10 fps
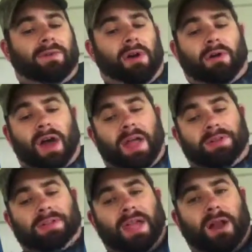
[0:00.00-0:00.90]
They're all
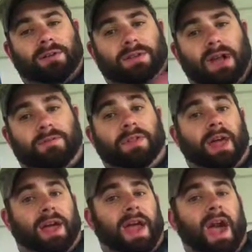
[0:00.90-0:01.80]
kind of standard stuff that
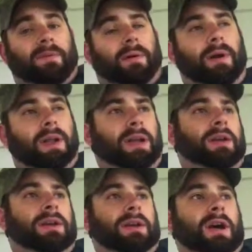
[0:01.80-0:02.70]
like I have already.
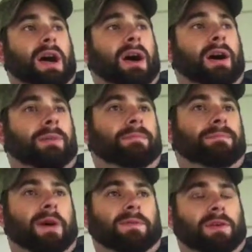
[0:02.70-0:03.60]

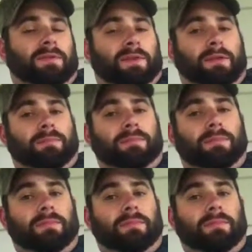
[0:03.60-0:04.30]
But if you live in